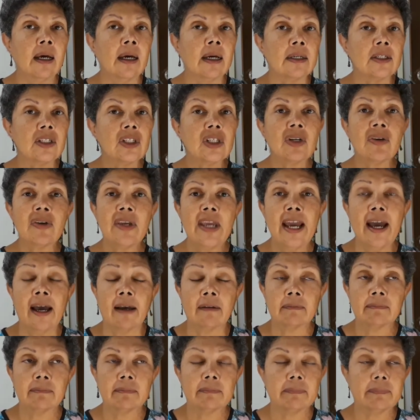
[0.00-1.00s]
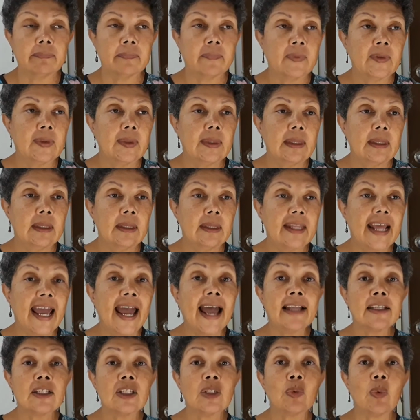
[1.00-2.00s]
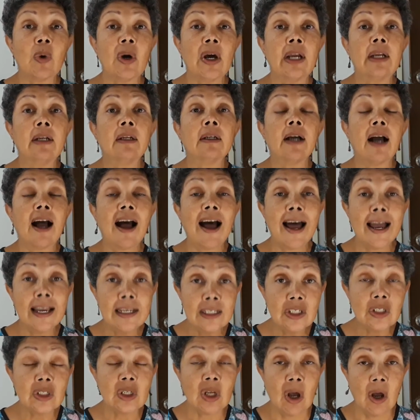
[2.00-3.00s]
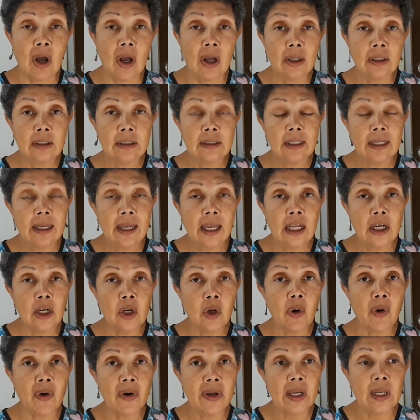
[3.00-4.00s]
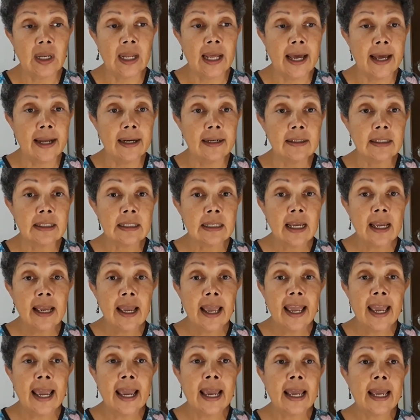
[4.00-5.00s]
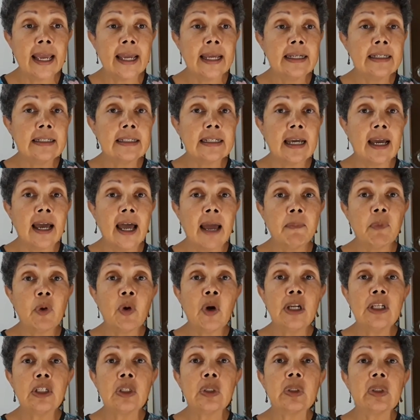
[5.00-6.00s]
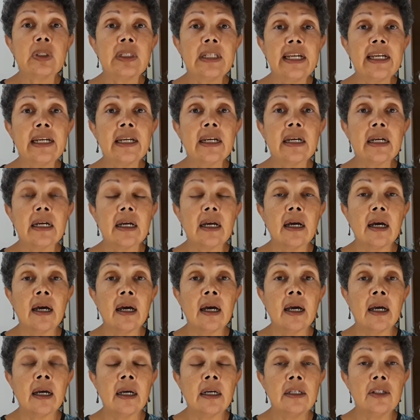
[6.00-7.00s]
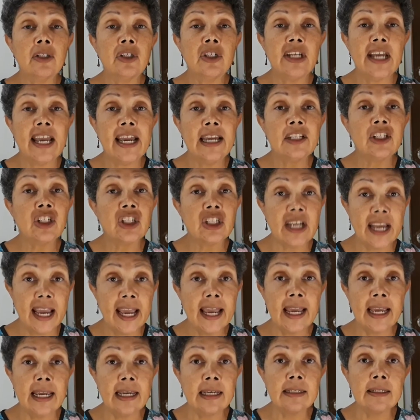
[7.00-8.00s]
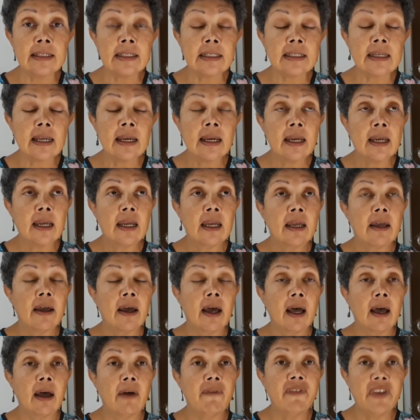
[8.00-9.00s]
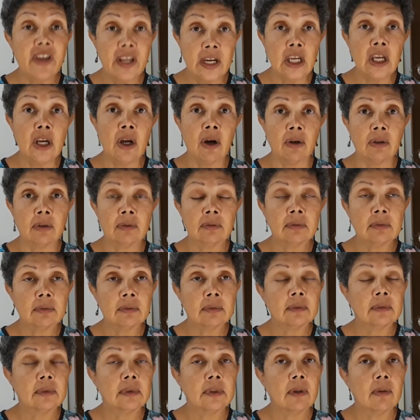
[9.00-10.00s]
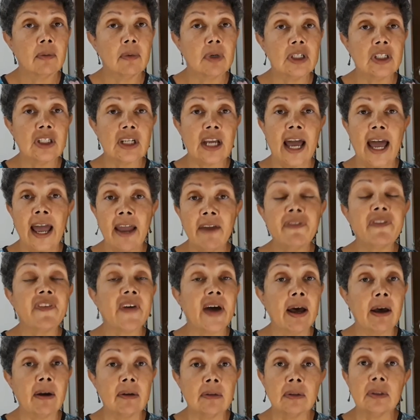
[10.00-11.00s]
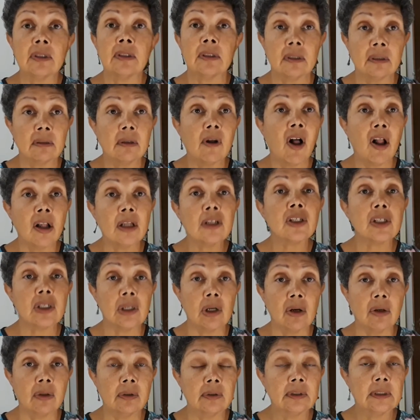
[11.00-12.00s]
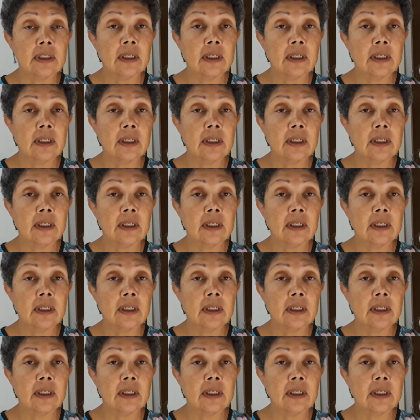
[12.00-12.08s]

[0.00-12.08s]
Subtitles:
So yeah, that's what I saw in Coriolanus. And I'm going to link Jay Shay's video, which I found also